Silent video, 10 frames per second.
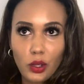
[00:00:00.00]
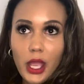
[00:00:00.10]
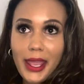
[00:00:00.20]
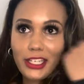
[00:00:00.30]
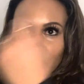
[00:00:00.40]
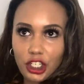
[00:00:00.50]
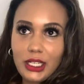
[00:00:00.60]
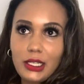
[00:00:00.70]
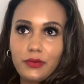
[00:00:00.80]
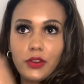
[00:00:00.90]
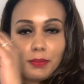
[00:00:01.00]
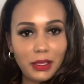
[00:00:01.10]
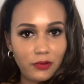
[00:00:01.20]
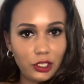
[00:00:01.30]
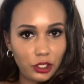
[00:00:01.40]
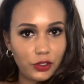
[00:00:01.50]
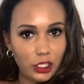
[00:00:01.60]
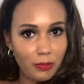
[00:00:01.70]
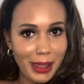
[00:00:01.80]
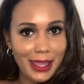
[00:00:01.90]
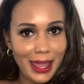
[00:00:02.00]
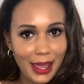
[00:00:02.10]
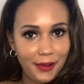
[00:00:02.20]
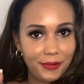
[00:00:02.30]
achieve the big visions that you may have.